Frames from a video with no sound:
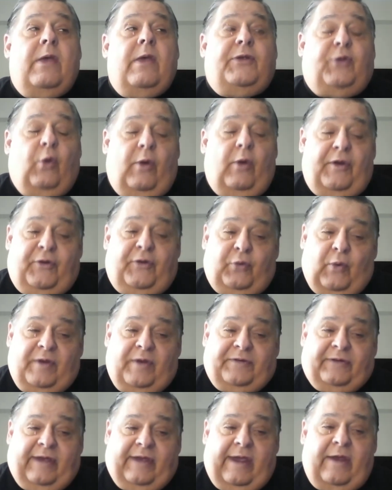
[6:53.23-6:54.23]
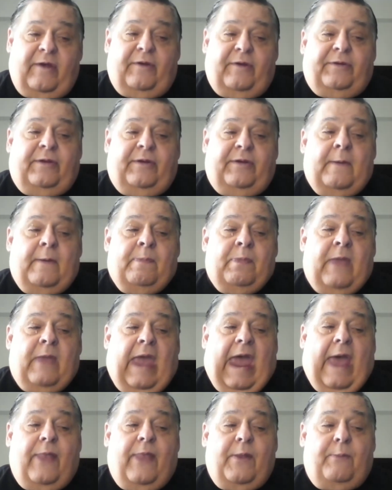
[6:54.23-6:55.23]
sort of switched gears,
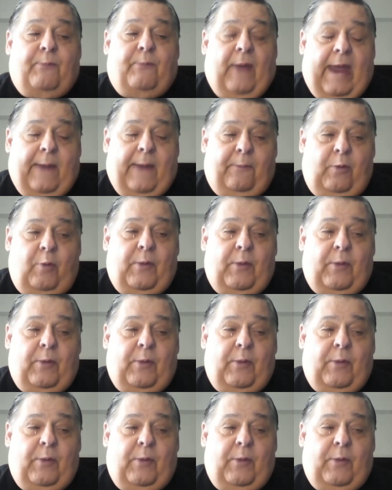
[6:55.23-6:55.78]
and the paper